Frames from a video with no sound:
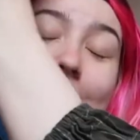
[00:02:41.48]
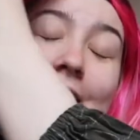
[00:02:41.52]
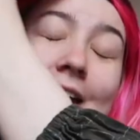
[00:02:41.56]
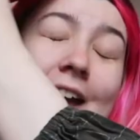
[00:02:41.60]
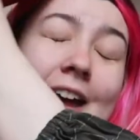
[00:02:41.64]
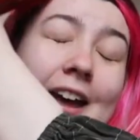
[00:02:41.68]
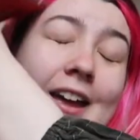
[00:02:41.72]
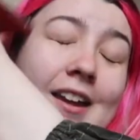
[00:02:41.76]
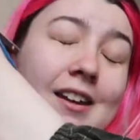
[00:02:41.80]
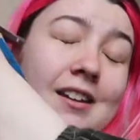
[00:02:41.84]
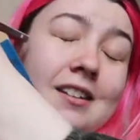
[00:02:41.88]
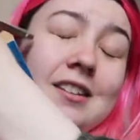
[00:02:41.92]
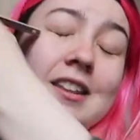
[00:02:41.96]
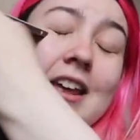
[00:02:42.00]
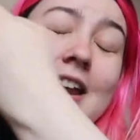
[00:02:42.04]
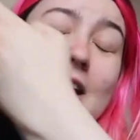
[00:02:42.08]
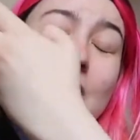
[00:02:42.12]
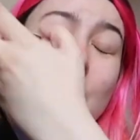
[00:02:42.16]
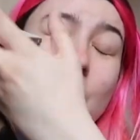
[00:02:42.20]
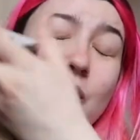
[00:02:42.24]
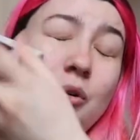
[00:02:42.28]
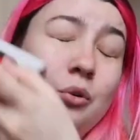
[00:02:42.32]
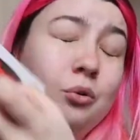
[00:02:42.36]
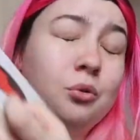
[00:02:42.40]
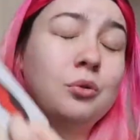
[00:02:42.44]
And
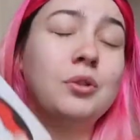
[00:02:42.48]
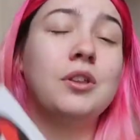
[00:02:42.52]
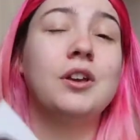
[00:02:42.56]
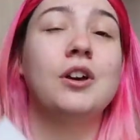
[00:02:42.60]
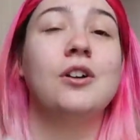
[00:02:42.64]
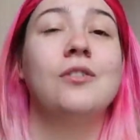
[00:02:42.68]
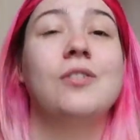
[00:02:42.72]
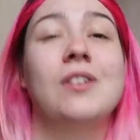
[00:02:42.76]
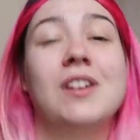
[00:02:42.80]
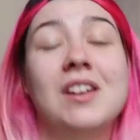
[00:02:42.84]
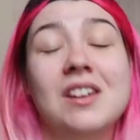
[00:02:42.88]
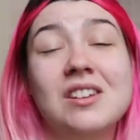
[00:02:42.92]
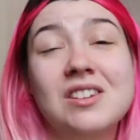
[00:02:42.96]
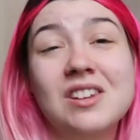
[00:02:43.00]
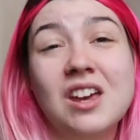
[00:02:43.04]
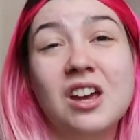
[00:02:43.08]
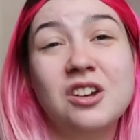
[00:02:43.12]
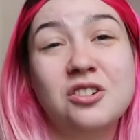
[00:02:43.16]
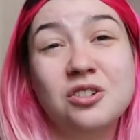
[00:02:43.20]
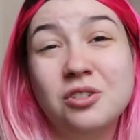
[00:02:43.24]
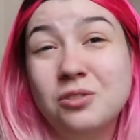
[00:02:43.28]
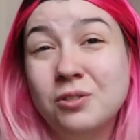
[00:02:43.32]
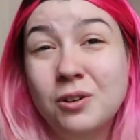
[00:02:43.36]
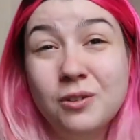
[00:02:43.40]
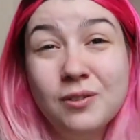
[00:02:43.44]
then all the others are
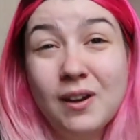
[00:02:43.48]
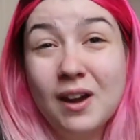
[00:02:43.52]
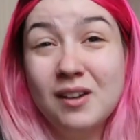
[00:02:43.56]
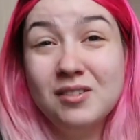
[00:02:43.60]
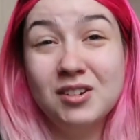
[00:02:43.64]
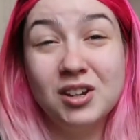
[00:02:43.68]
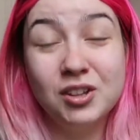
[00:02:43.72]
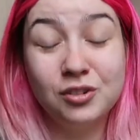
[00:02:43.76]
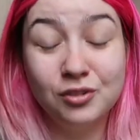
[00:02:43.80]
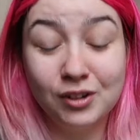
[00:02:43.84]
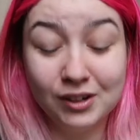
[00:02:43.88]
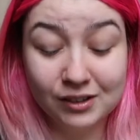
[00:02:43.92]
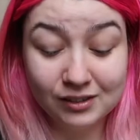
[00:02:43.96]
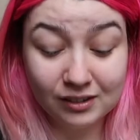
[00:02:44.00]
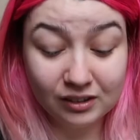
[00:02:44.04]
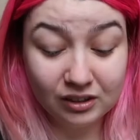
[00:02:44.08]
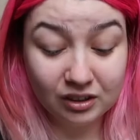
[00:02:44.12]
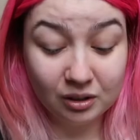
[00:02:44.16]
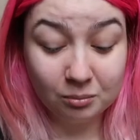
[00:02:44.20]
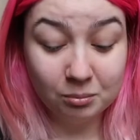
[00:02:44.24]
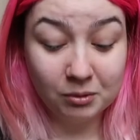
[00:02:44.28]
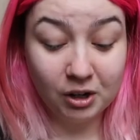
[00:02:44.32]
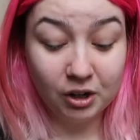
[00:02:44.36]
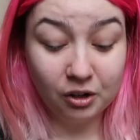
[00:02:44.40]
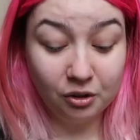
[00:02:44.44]
just for various
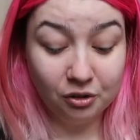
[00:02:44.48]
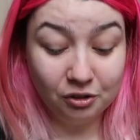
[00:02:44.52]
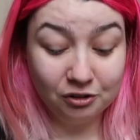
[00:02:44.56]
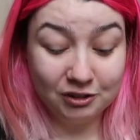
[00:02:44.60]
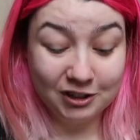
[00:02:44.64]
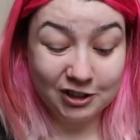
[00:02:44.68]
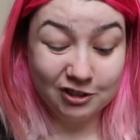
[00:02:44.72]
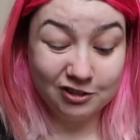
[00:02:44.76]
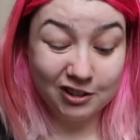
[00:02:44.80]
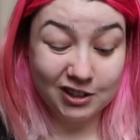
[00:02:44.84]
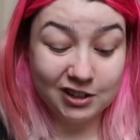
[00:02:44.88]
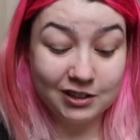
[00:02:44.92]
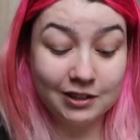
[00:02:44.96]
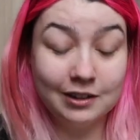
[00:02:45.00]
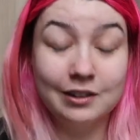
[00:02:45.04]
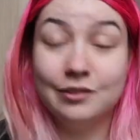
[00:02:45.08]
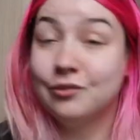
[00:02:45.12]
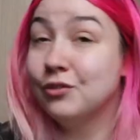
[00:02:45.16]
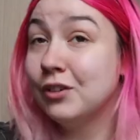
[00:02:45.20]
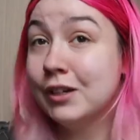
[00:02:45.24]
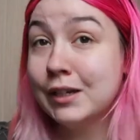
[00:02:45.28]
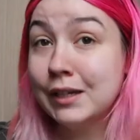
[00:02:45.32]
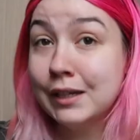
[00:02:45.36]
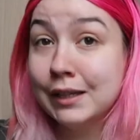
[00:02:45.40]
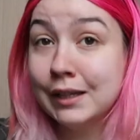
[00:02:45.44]
reasons I'm no longer interested
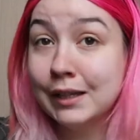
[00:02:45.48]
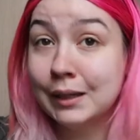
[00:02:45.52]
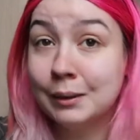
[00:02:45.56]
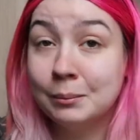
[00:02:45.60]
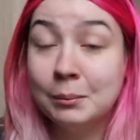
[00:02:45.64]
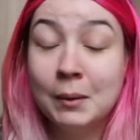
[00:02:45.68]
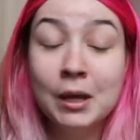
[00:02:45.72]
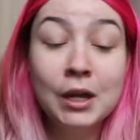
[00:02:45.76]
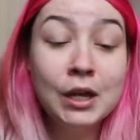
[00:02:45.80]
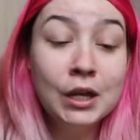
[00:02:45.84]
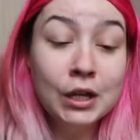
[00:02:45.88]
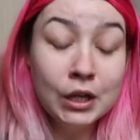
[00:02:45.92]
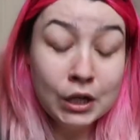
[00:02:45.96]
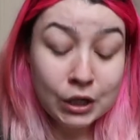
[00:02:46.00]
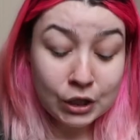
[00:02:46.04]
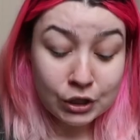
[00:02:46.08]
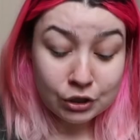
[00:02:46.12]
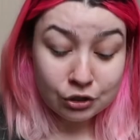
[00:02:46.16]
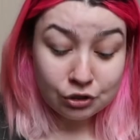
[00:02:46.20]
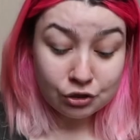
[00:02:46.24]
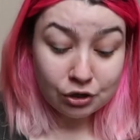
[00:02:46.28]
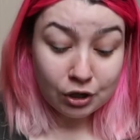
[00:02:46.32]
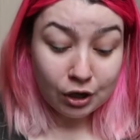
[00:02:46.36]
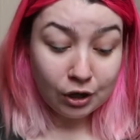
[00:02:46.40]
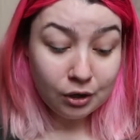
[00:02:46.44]
in reading them.
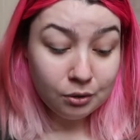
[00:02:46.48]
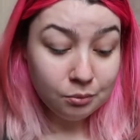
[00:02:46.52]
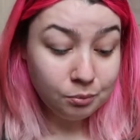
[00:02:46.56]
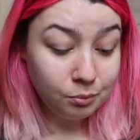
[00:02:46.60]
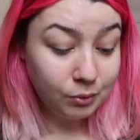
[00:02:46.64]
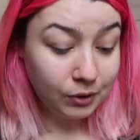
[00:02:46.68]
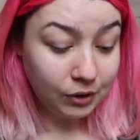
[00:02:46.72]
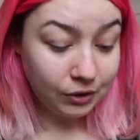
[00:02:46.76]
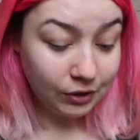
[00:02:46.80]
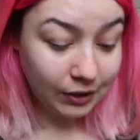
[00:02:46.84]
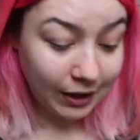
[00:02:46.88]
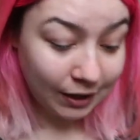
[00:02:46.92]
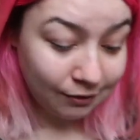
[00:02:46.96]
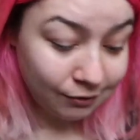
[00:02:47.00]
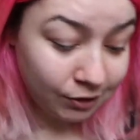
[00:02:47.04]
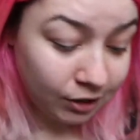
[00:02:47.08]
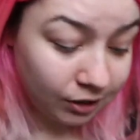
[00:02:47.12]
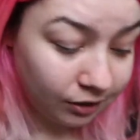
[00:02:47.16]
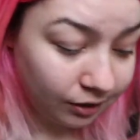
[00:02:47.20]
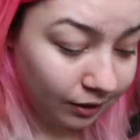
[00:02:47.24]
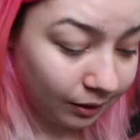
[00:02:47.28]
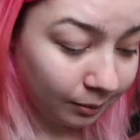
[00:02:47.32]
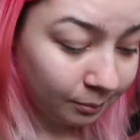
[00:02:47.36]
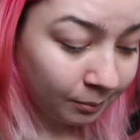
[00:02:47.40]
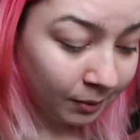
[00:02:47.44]
So we're going to get rid
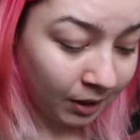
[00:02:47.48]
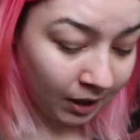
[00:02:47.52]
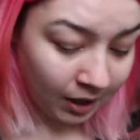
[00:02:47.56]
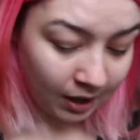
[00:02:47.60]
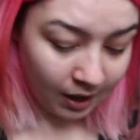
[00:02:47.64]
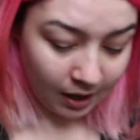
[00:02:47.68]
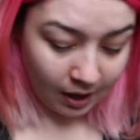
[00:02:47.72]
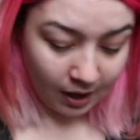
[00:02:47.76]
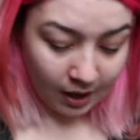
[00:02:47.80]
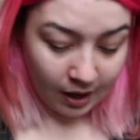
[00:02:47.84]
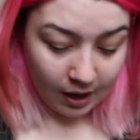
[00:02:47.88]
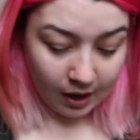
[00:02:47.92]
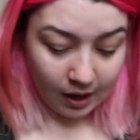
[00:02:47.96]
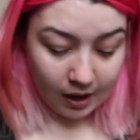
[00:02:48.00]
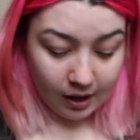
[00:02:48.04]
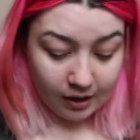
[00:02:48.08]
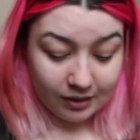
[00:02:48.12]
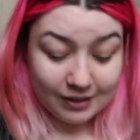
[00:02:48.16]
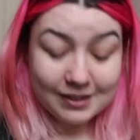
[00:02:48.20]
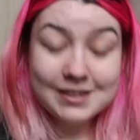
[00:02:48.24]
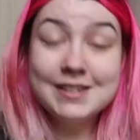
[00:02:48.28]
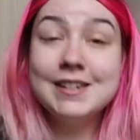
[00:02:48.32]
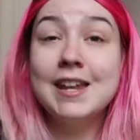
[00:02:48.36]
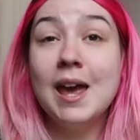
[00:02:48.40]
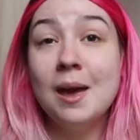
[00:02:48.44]
of them.
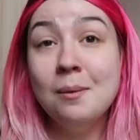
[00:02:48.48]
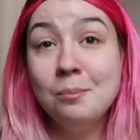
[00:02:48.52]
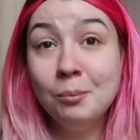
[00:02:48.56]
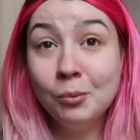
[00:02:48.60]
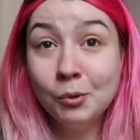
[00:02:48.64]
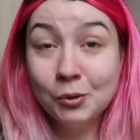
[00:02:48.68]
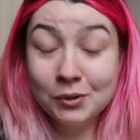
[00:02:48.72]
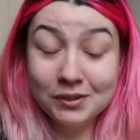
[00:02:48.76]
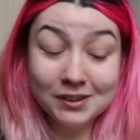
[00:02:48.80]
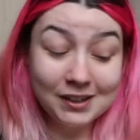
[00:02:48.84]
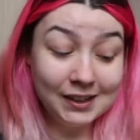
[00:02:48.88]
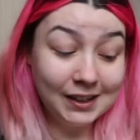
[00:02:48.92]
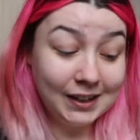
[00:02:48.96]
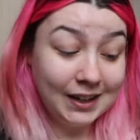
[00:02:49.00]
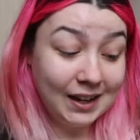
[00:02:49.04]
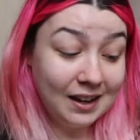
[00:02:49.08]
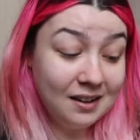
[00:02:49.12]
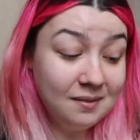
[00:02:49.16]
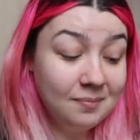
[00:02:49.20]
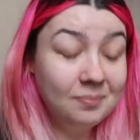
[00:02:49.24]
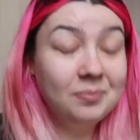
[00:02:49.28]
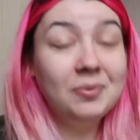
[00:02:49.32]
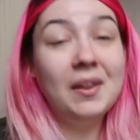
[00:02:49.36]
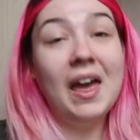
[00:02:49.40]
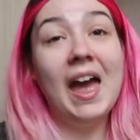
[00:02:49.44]
There's 10 books
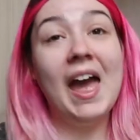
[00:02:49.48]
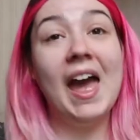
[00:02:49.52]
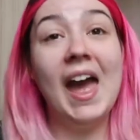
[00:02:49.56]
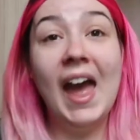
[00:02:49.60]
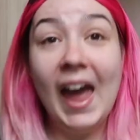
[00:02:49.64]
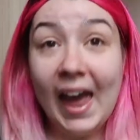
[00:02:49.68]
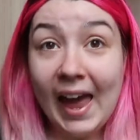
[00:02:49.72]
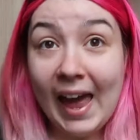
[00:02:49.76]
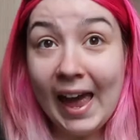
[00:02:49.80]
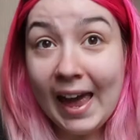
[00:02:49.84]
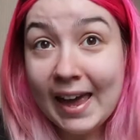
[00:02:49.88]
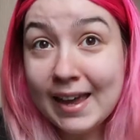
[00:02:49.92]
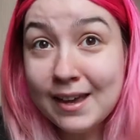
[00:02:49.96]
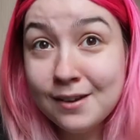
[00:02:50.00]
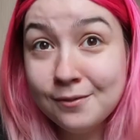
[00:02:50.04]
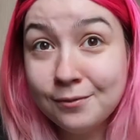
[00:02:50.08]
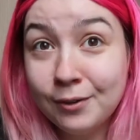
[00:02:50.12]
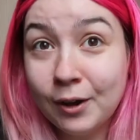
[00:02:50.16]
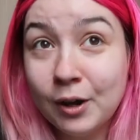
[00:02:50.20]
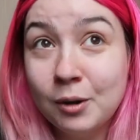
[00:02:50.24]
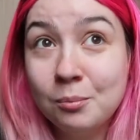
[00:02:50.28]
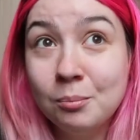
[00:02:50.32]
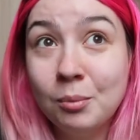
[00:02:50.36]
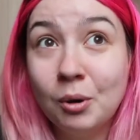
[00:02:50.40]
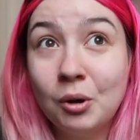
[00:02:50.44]
here, 8
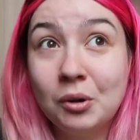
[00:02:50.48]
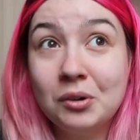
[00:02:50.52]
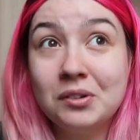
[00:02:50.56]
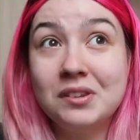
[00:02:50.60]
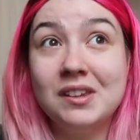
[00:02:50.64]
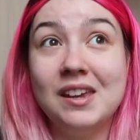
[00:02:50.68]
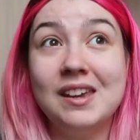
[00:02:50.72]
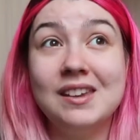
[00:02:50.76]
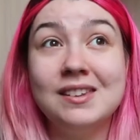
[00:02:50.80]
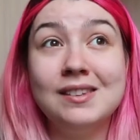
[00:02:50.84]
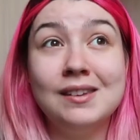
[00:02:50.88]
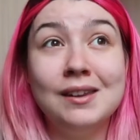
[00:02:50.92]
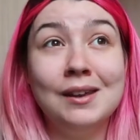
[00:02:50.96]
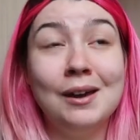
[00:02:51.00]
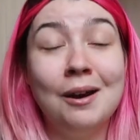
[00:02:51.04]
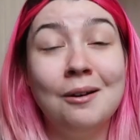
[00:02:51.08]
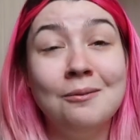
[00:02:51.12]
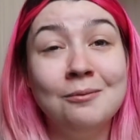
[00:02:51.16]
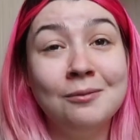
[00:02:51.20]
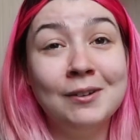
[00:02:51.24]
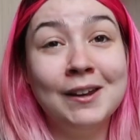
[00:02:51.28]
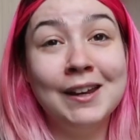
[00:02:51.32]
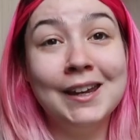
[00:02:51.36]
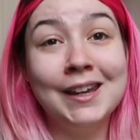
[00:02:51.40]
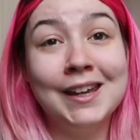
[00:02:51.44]
phone boxes.
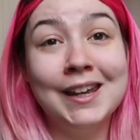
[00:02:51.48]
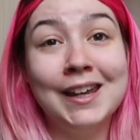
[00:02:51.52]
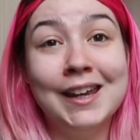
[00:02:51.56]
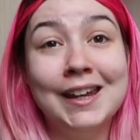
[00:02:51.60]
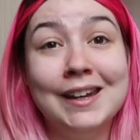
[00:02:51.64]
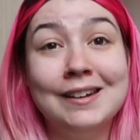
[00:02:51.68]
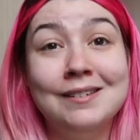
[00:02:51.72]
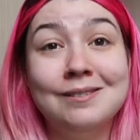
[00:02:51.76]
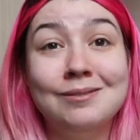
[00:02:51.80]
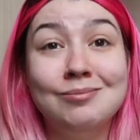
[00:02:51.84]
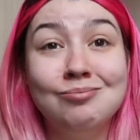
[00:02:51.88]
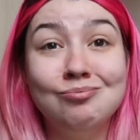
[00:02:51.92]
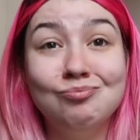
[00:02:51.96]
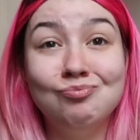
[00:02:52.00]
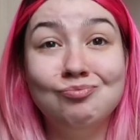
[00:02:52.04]
I'm thinking,